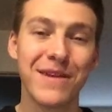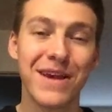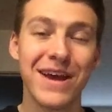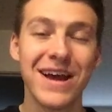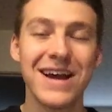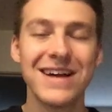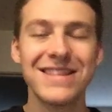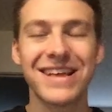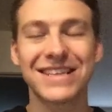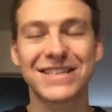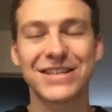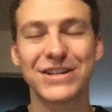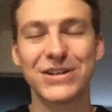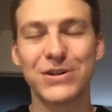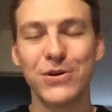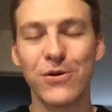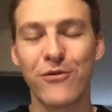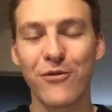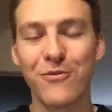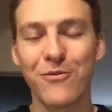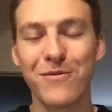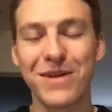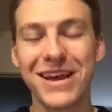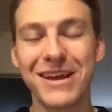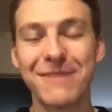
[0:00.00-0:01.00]
That's going to do it for
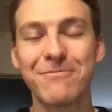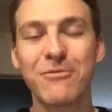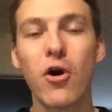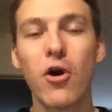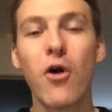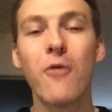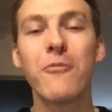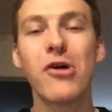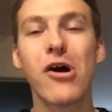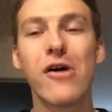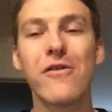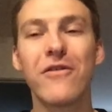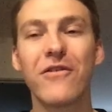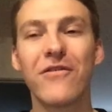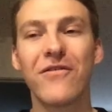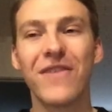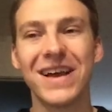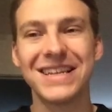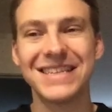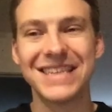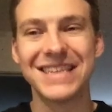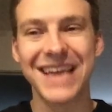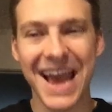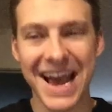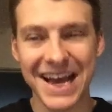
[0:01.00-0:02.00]
me. Hope you all have a
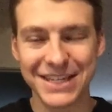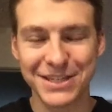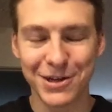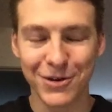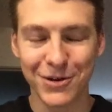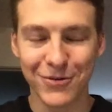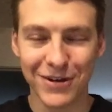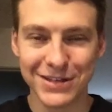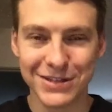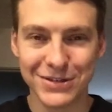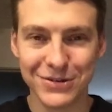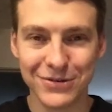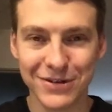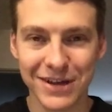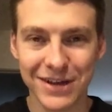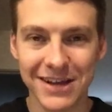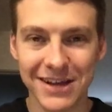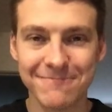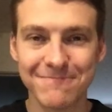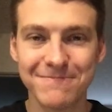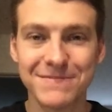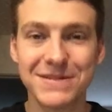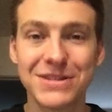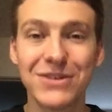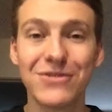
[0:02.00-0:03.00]
fantastic rest of your day.
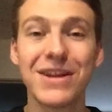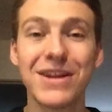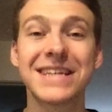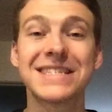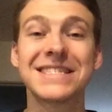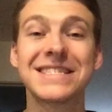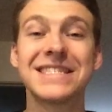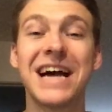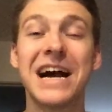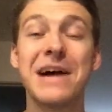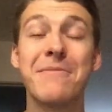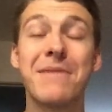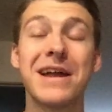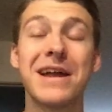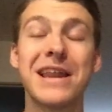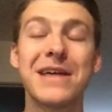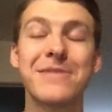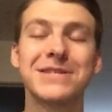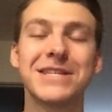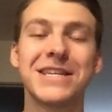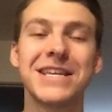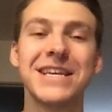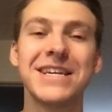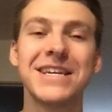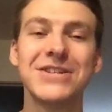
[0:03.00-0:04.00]
Till next time, my name
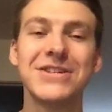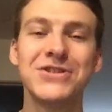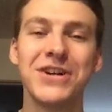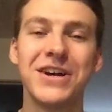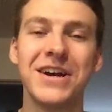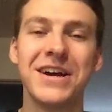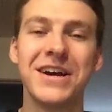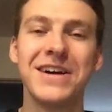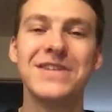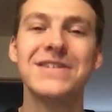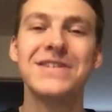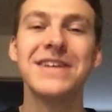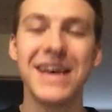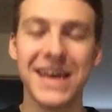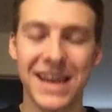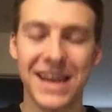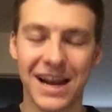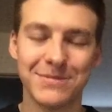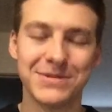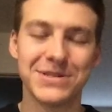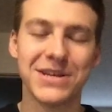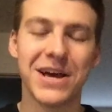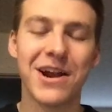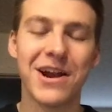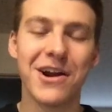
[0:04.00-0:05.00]
is Teej, and I'm
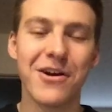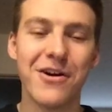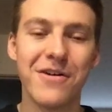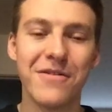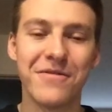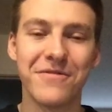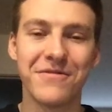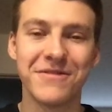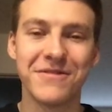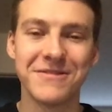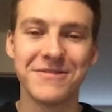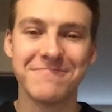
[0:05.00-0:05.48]
signing off.